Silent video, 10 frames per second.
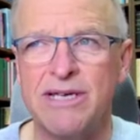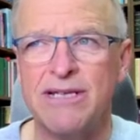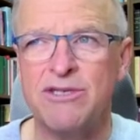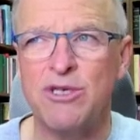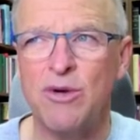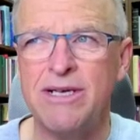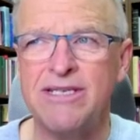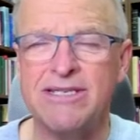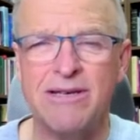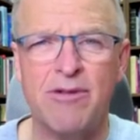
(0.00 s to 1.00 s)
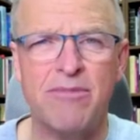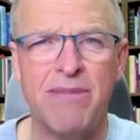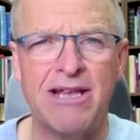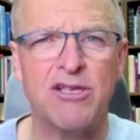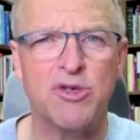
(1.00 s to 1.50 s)
And so he says, "I'm going to
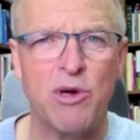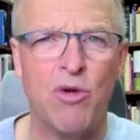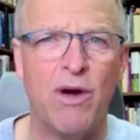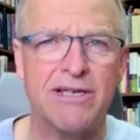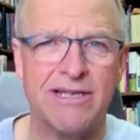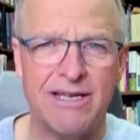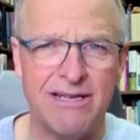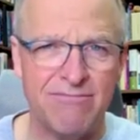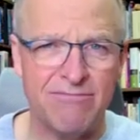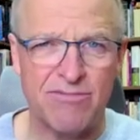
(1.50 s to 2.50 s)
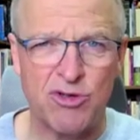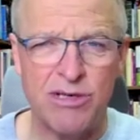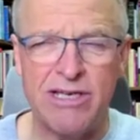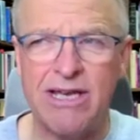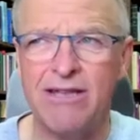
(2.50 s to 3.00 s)
make this request." He
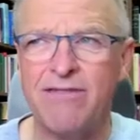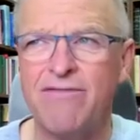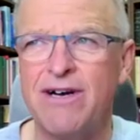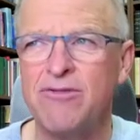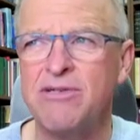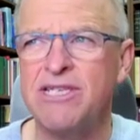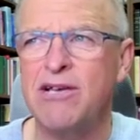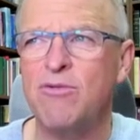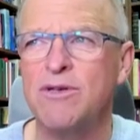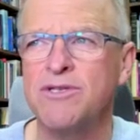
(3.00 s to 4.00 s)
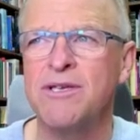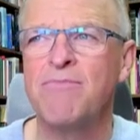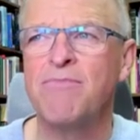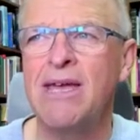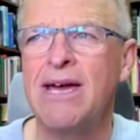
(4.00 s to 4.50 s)
and the Father as equals.
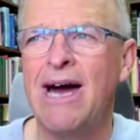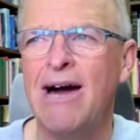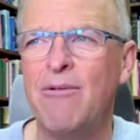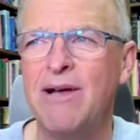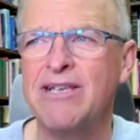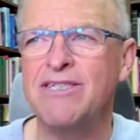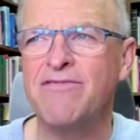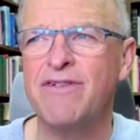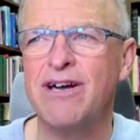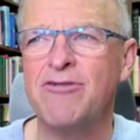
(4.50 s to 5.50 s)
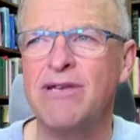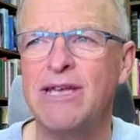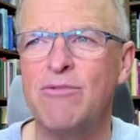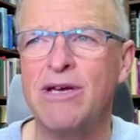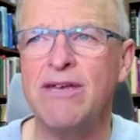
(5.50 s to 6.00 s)
"I will ask the Father, and
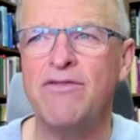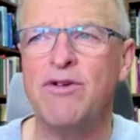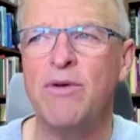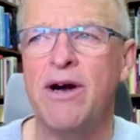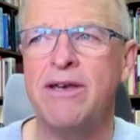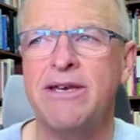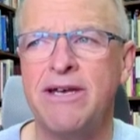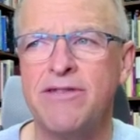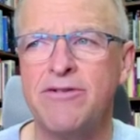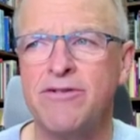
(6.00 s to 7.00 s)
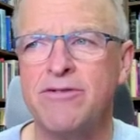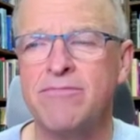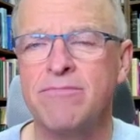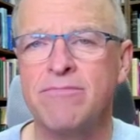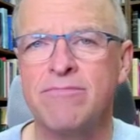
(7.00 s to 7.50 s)
he will give you another
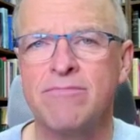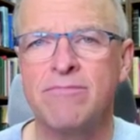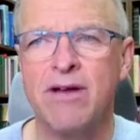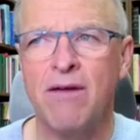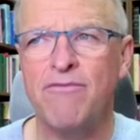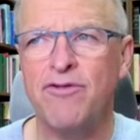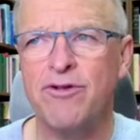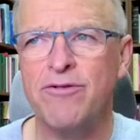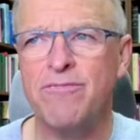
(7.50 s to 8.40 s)
comforter."